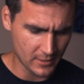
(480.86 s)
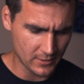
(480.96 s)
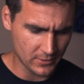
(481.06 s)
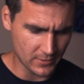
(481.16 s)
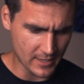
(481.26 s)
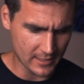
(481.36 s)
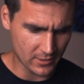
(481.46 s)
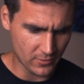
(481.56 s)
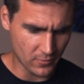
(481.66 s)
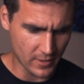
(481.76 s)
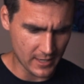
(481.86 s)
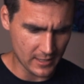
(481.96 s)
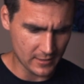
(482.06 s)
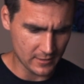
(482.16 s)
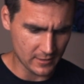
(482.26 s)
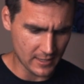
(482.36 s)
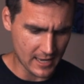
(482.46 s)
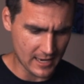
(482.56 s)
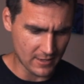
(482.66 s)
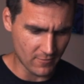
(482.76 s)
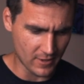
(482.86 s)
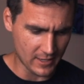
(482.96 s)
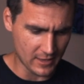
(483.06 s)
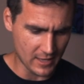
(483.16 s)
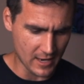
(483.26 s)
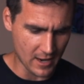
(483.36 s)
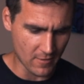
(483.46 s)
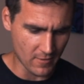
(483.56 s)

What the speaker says: So not quite. End it right there,